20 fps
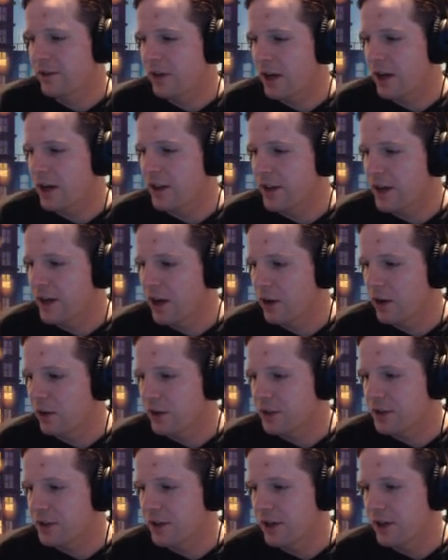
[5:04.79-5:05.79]
Uh, they are
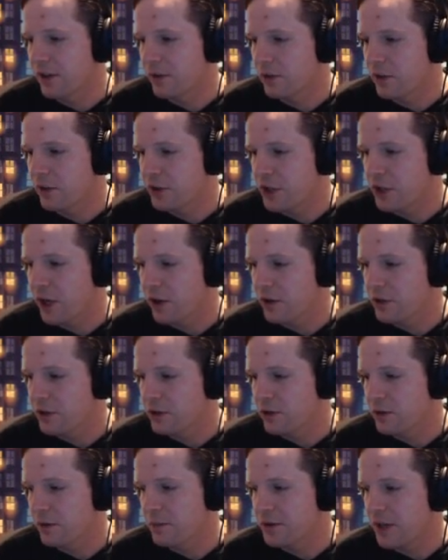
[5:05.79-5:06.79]
listed under the charity
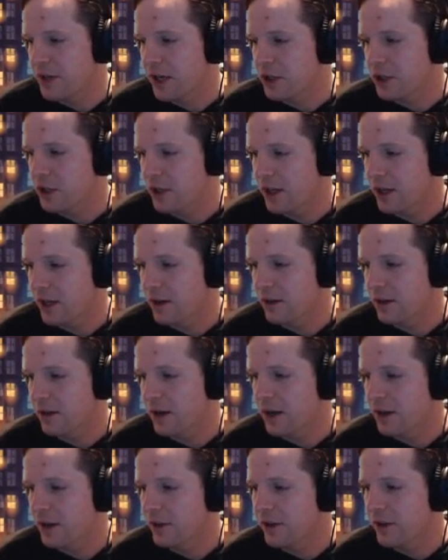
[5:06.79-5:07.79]
stream section on,
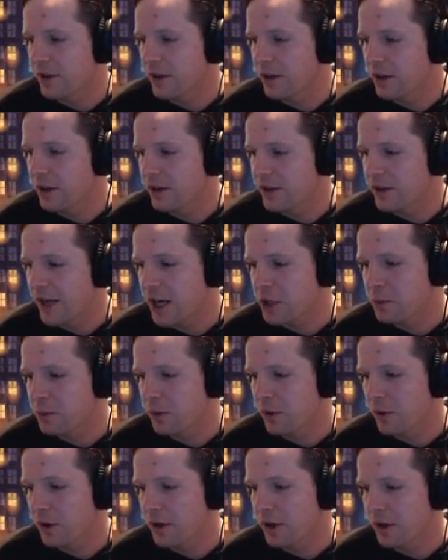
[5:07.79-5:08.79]
on the
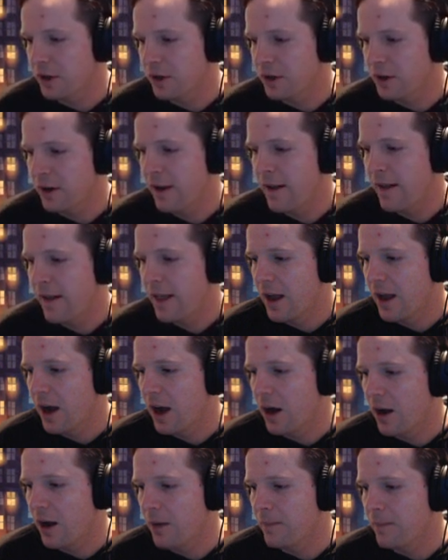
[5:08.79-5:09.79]
dashboard here.
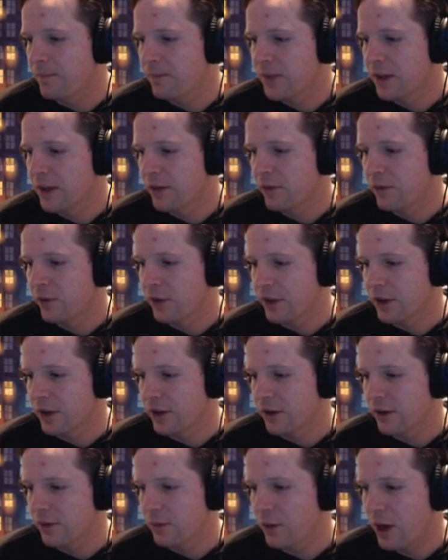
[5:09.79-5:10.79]
Um, for
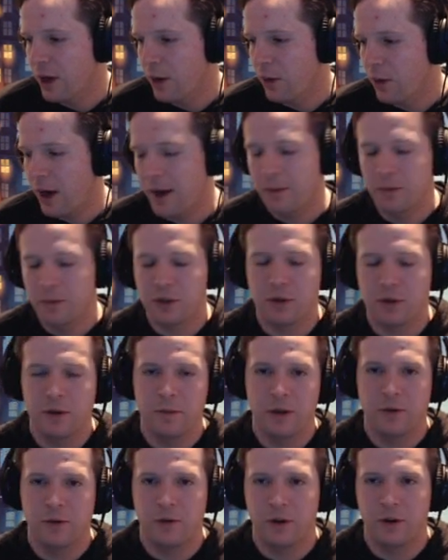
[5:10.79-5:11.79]
the I am
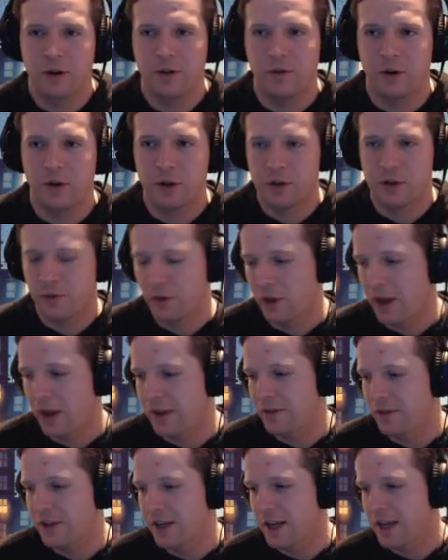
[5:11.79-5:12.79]
streaming for First for
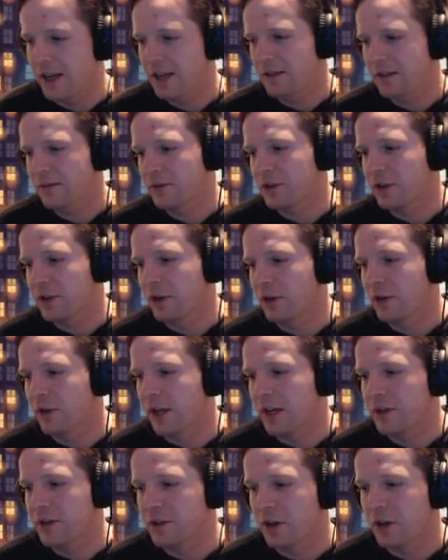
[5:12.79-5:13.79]
Life today, so
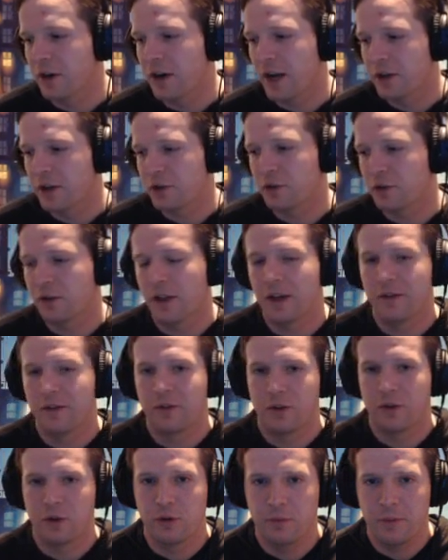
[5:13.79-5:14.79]
that is our Extra Life
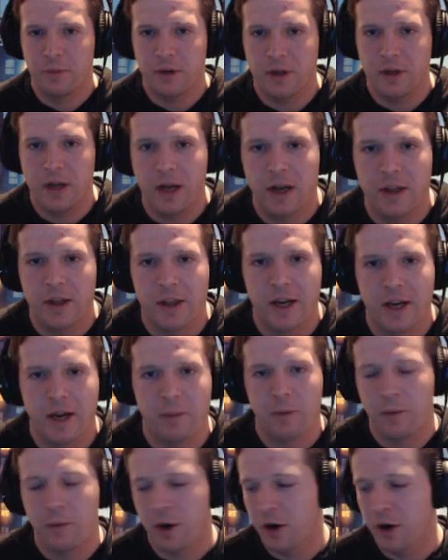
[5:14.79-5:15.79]
group uh, that
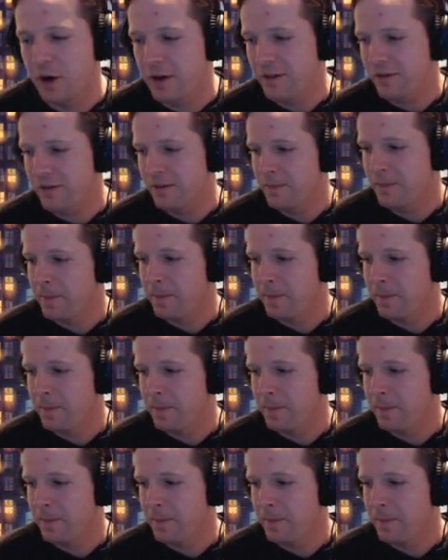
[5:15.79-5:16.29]
I'm a part of.